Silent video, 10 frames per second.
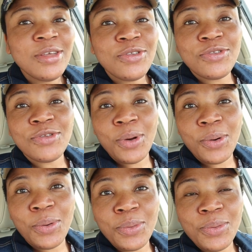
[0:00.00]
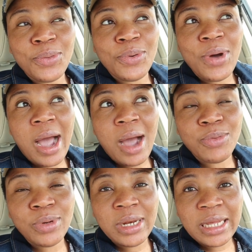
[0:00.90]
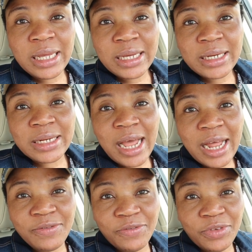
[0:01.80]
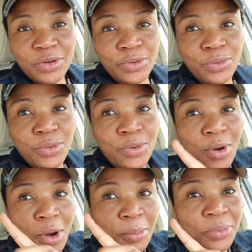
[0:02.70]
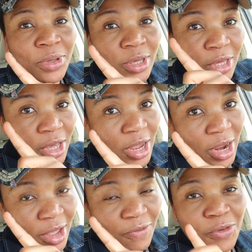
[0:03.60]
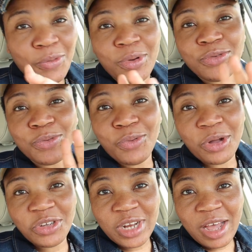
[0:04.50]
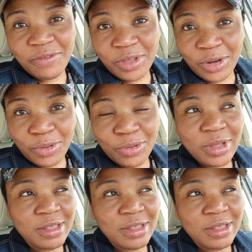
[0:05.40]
so i will link that video up here if you want to watch that video